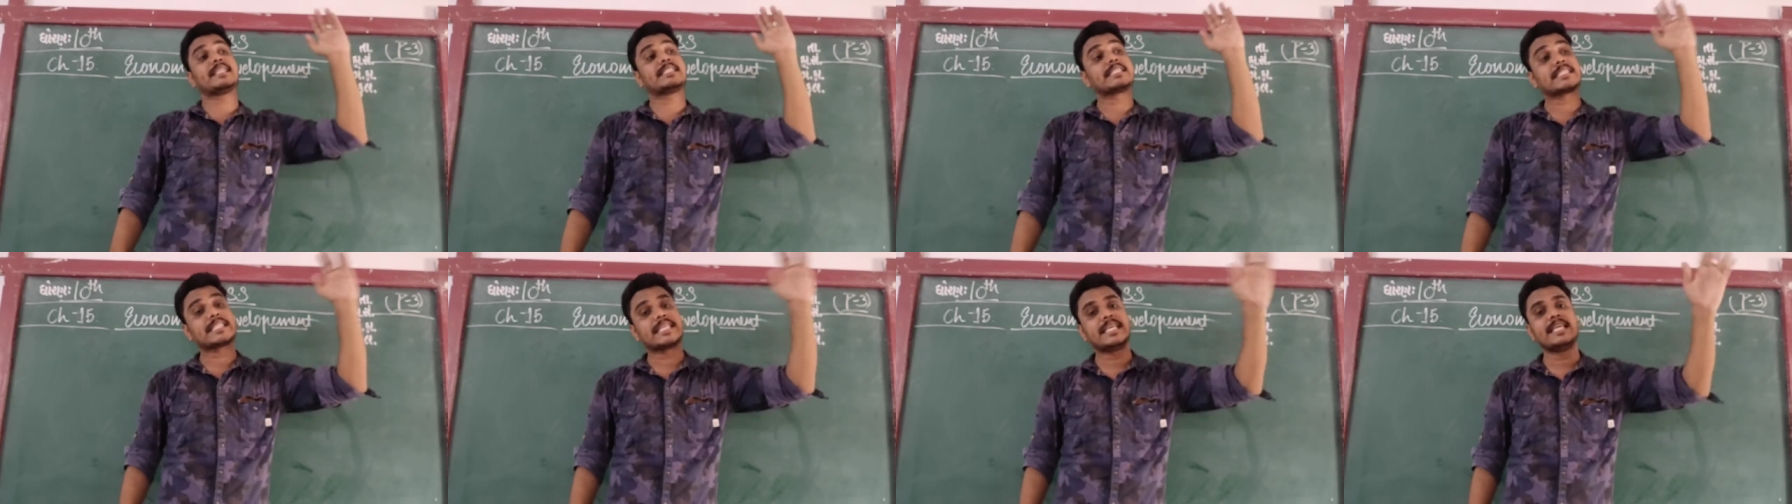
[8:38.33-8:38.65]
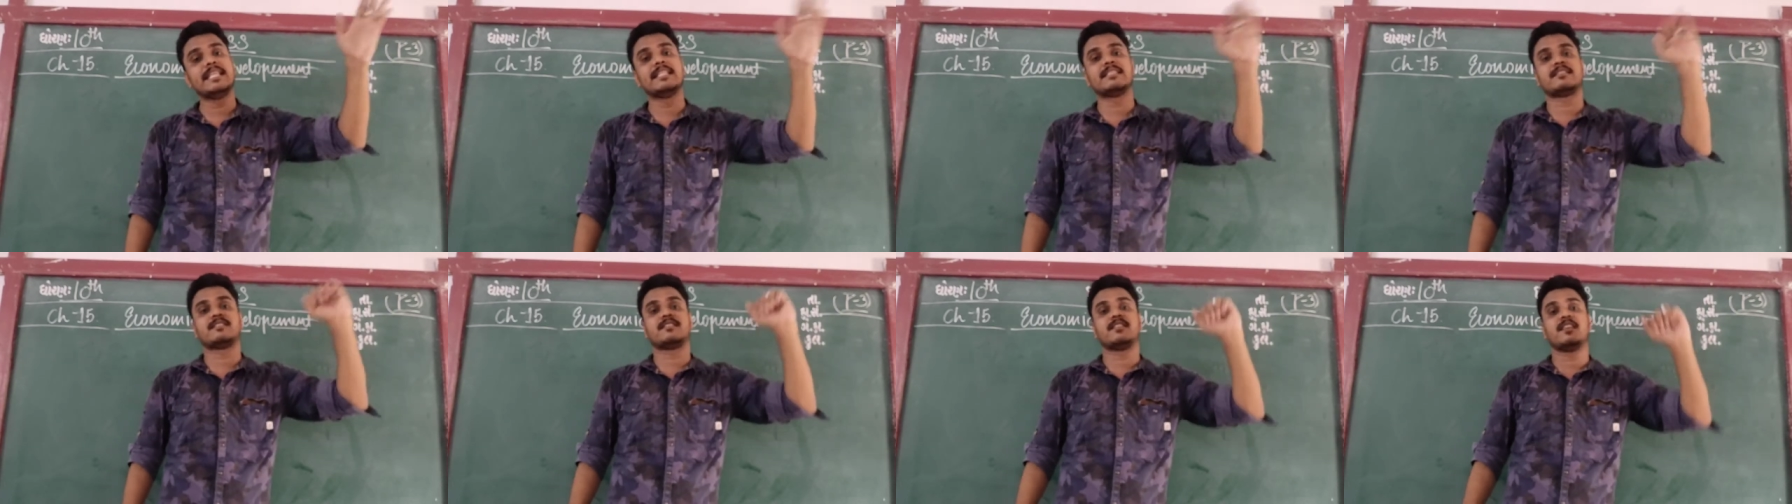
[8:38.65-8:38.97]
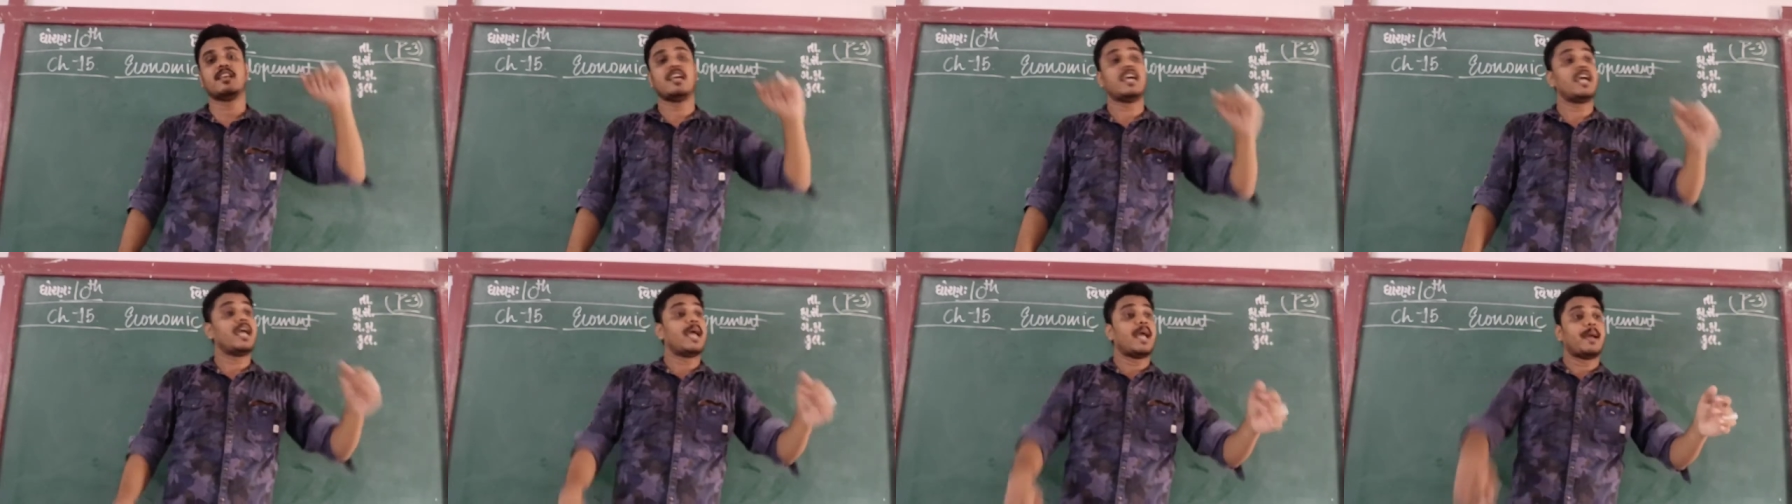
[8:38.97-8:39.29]
skills.
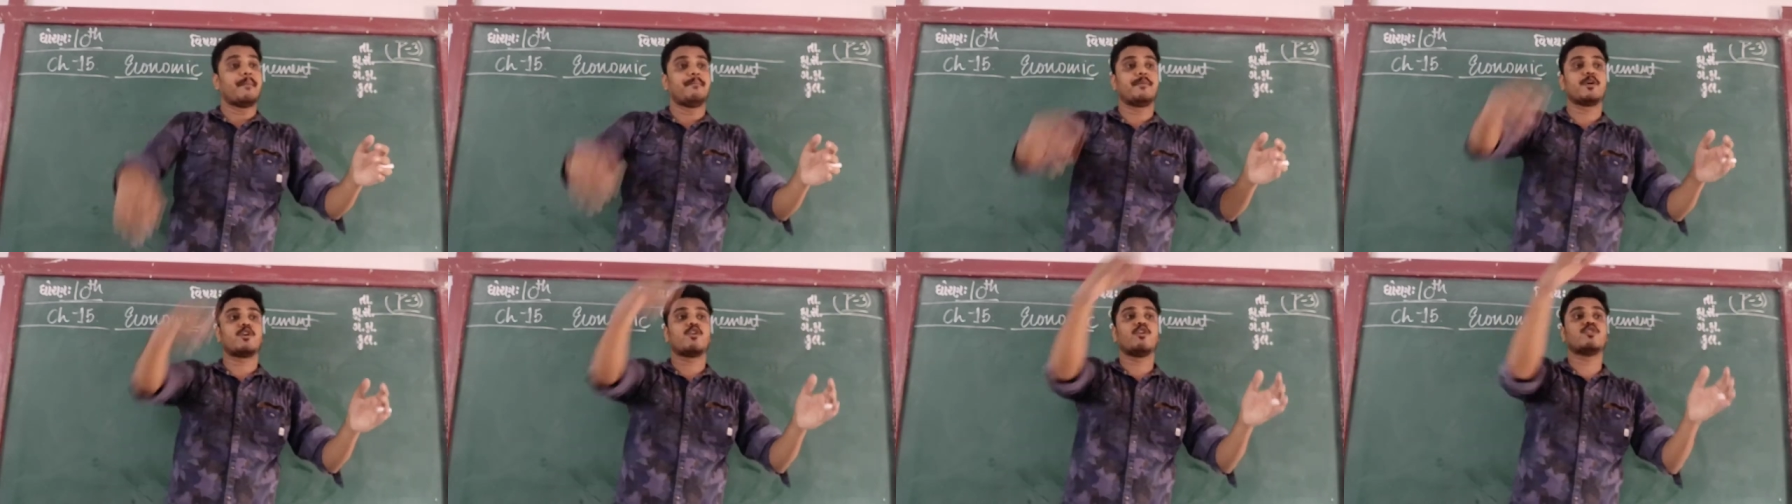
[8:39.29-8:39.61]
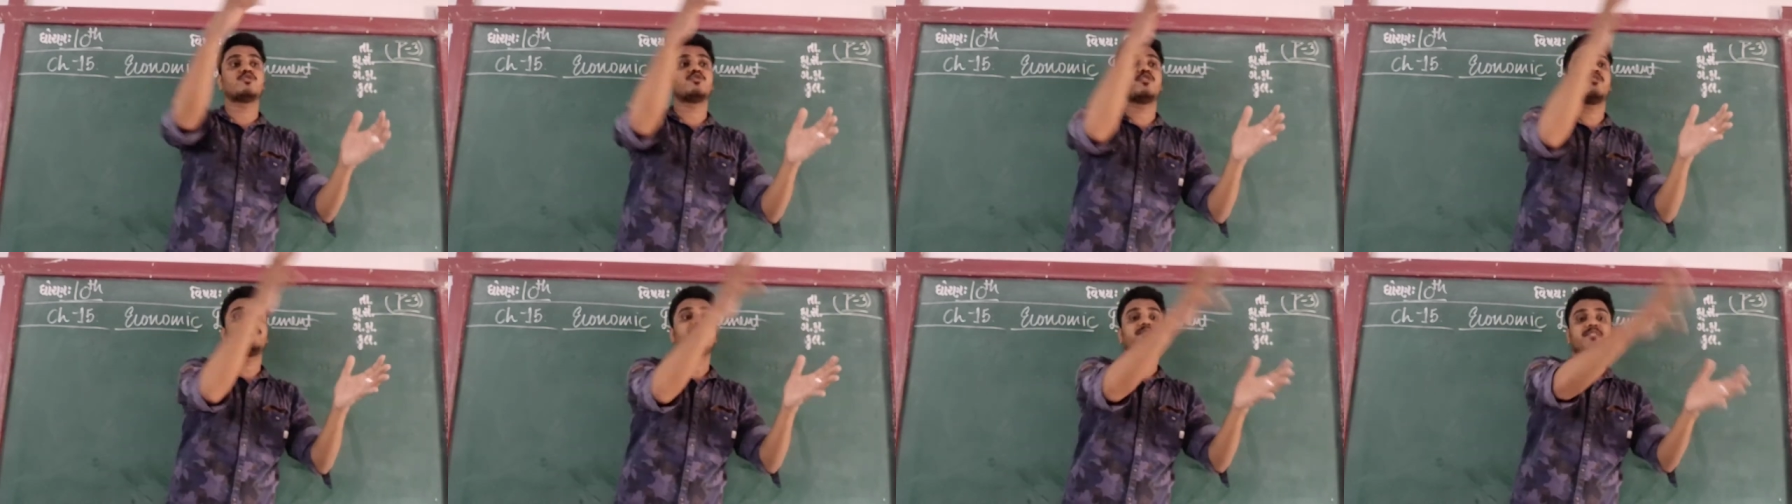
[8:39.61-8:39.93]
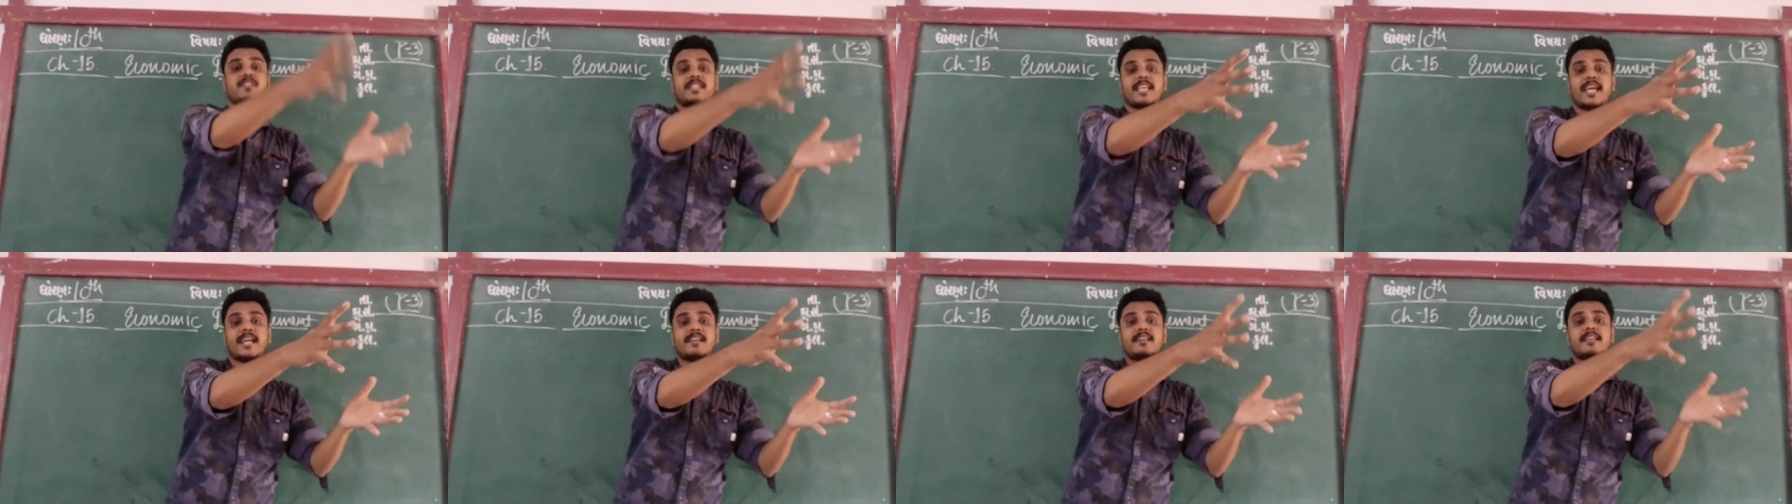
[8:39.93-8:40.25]
Because
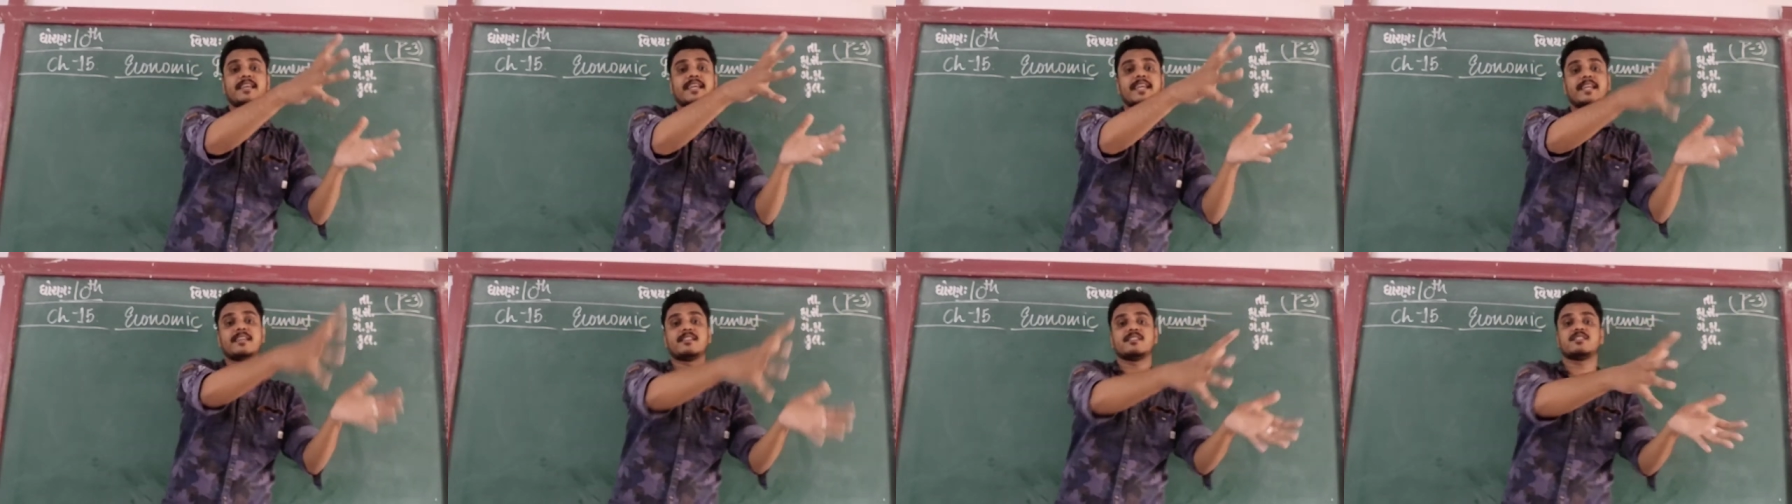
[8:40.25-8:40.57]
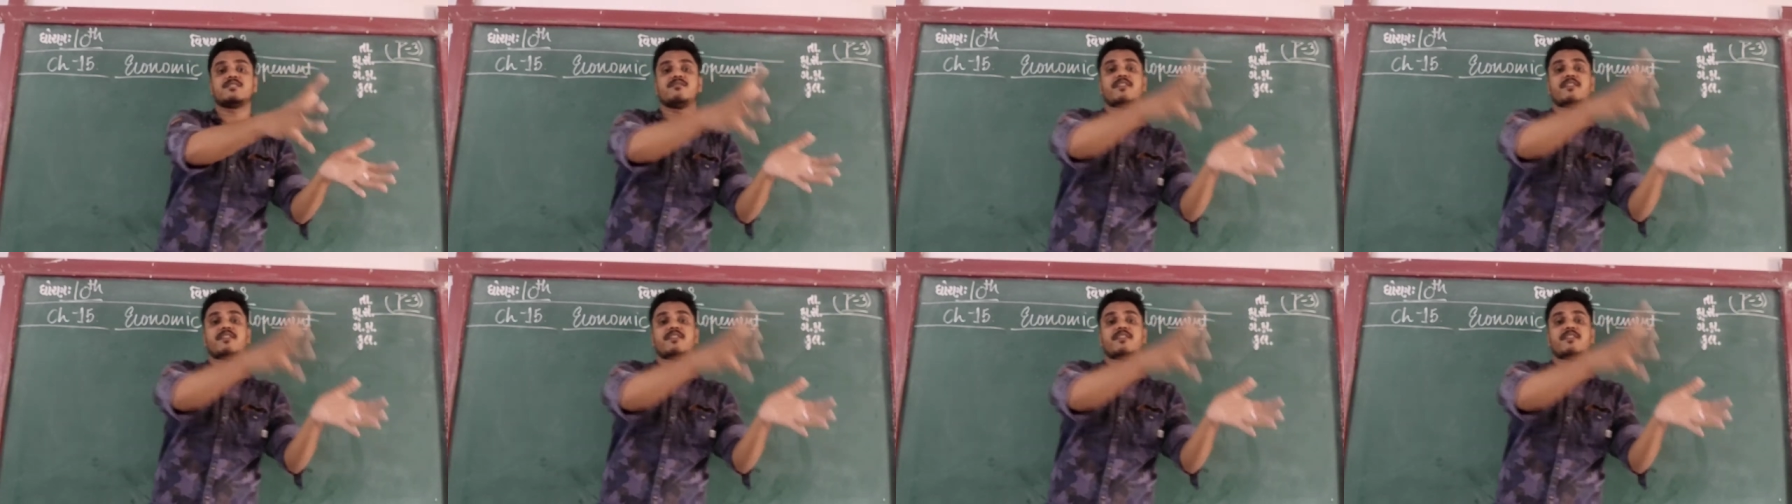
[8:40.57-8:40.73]
of that it is